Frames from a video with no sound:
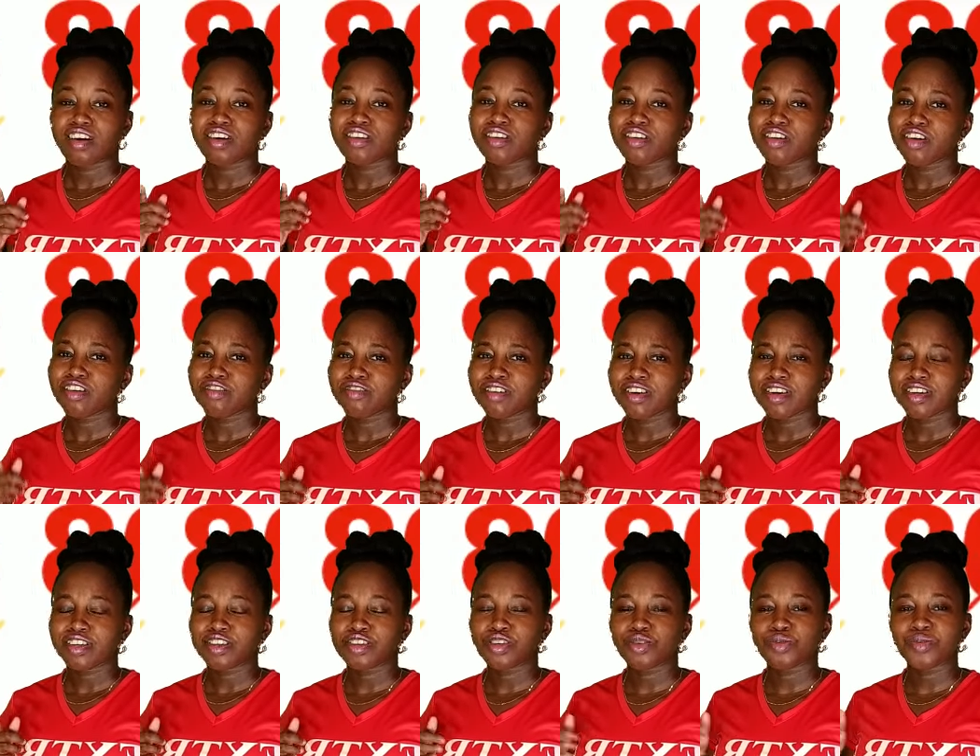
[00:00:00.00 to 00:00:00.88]
All
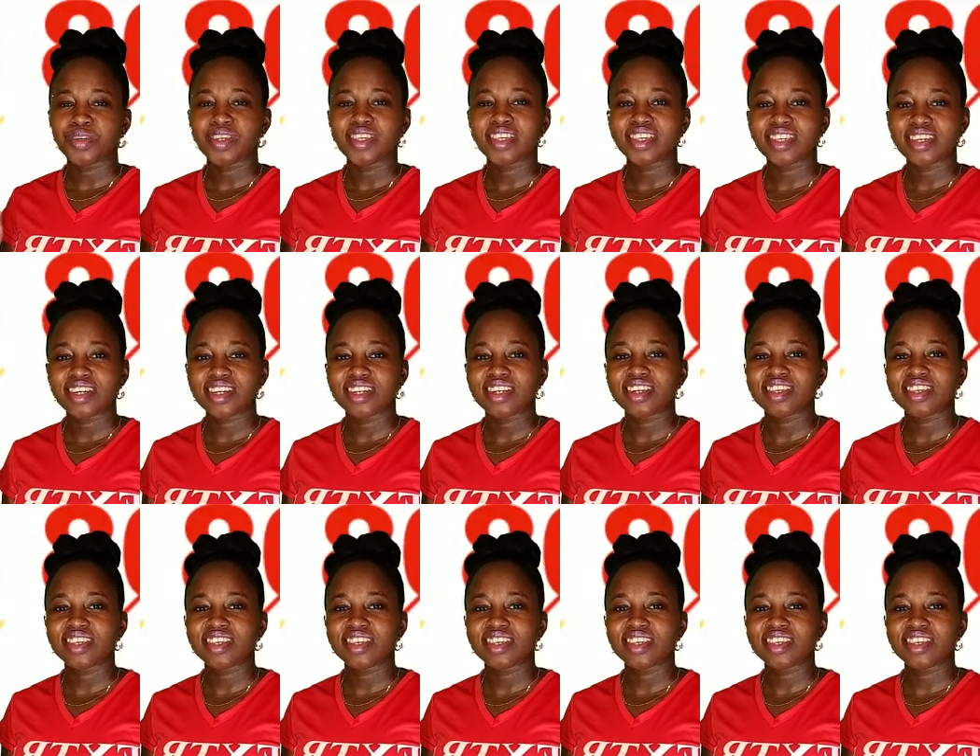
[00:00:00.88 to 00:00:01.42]
right, so we see the